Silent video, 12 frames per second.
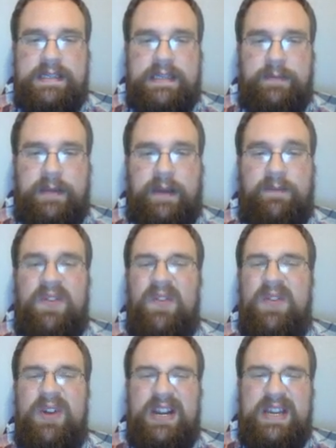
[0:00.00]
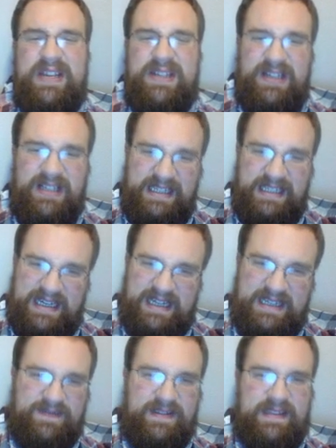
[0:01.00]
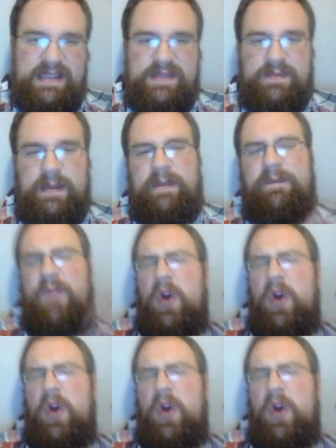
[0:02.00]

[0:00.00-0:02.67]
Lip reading: You can make 4 additional attacks with this weapon.